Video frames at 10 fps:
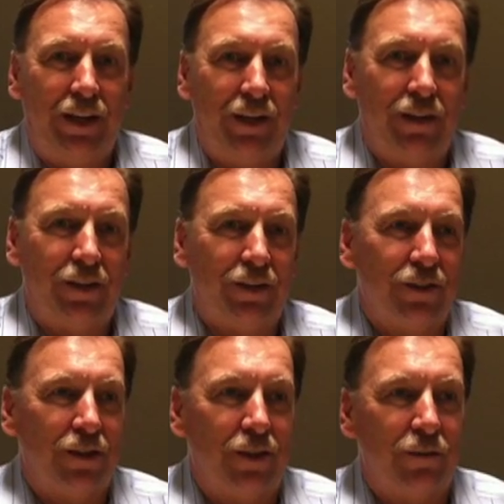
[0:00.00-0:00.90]
and
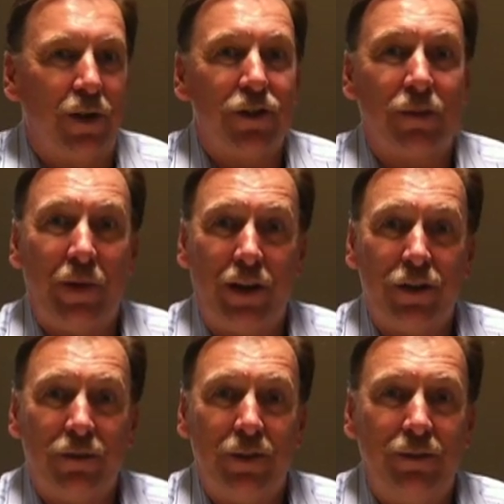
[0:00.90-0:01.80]
project
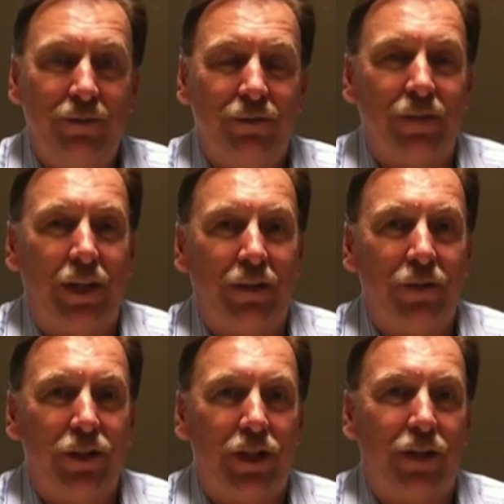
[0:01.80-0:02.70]
management and
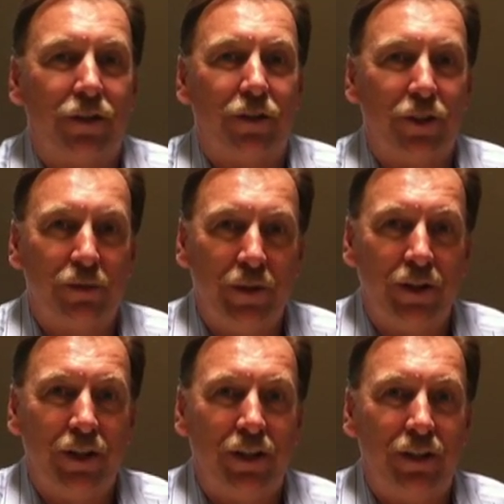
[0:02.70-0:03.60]
reaching out to the
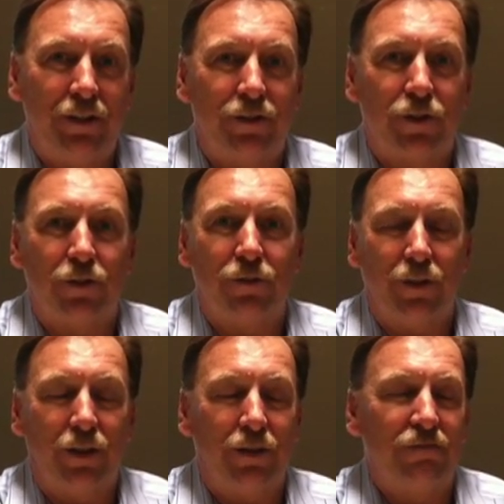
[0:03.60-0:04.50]
community,
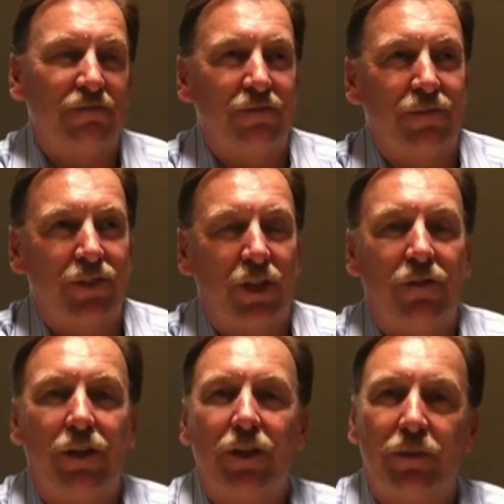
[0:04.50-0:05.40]

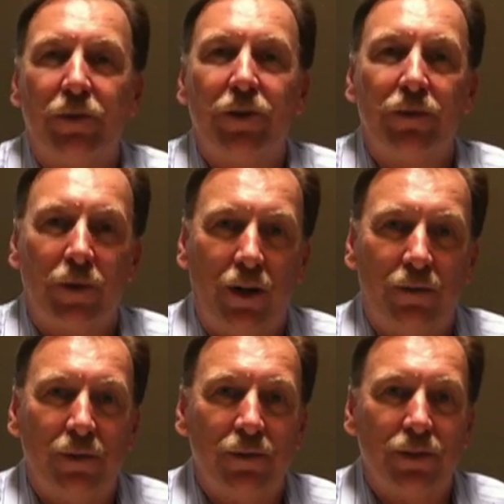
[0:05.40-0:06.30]
solving community
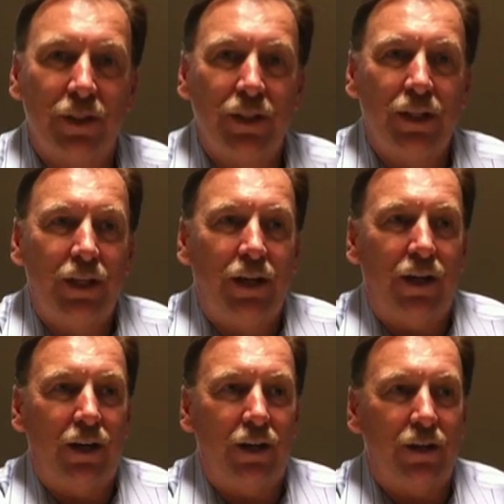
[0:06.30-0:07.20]
problems.
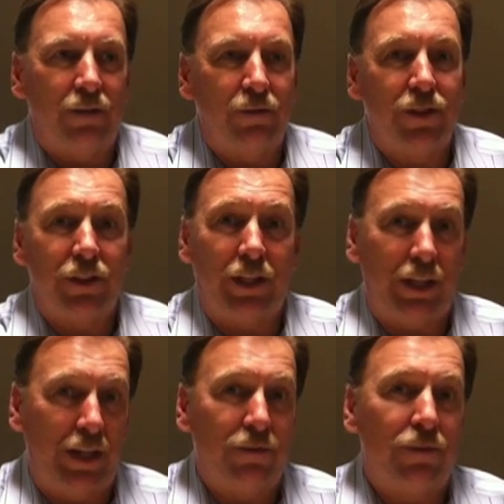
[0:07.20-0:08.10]
Recently, I
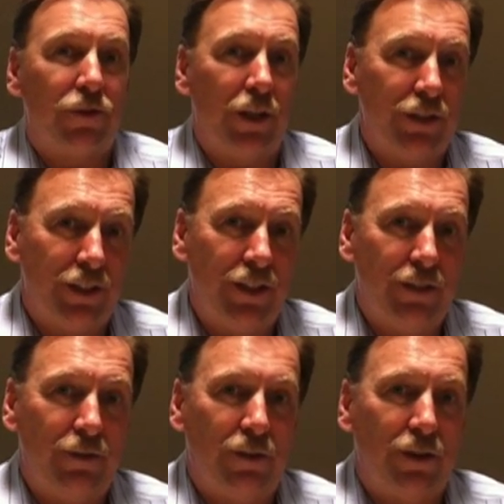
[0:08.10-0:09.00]
came from
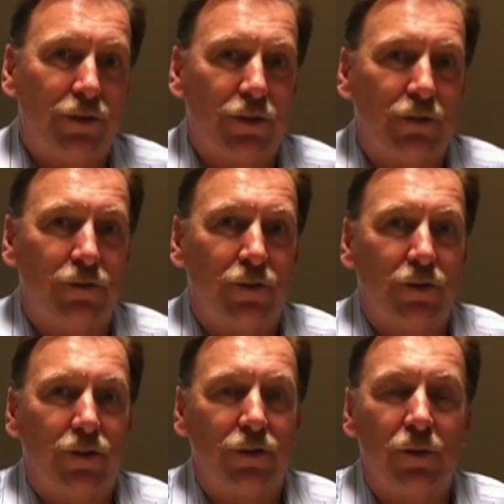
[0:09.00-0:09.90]
Tracy, where I served
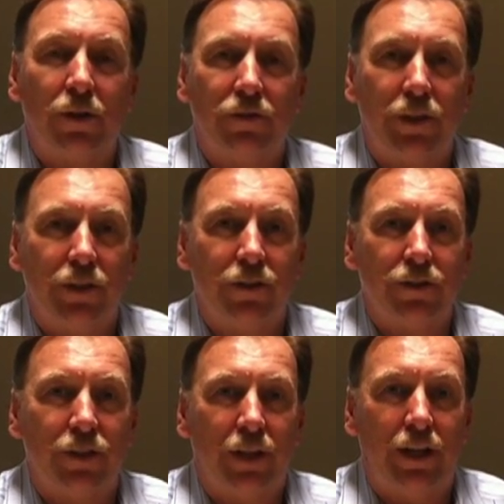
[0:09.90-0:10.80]
for 12
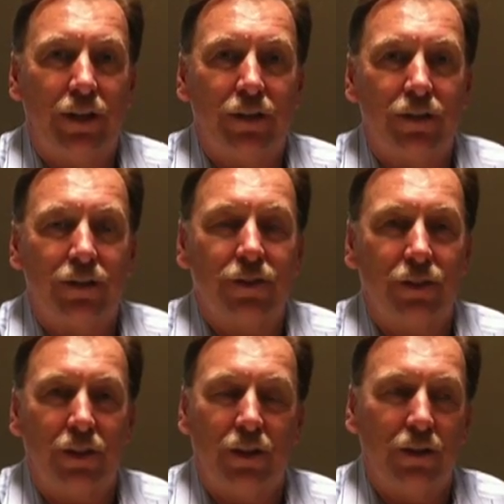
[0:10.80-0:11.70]
years
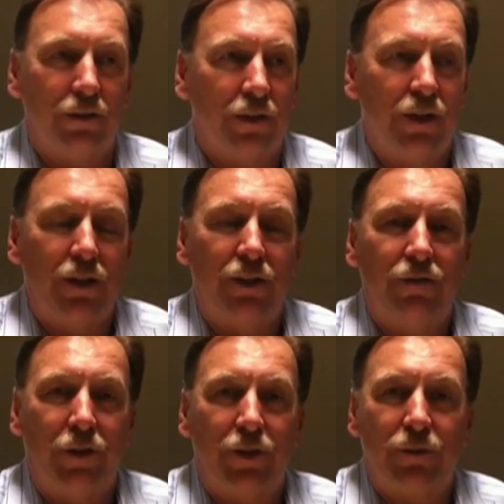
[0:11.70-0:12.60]
in
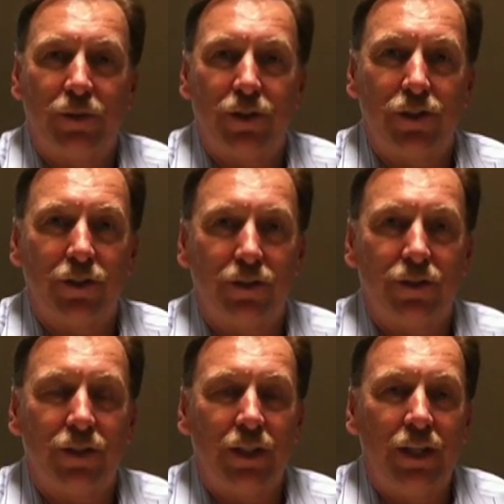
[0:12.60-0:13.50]
various
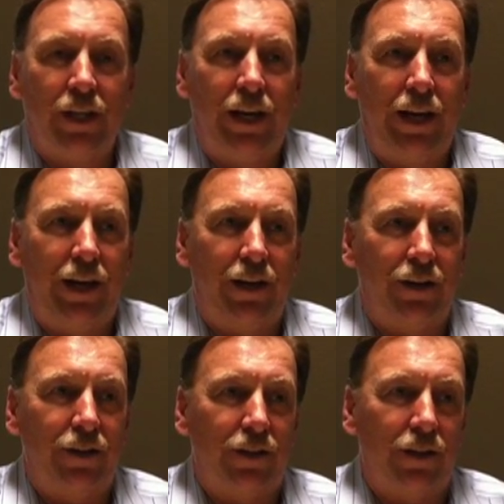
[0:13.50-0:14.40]
positions,
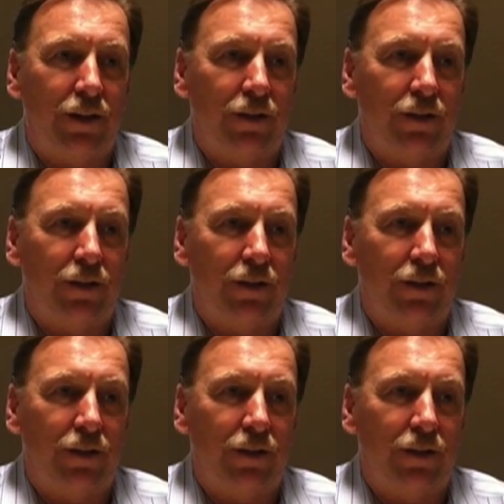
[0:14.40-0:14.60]
and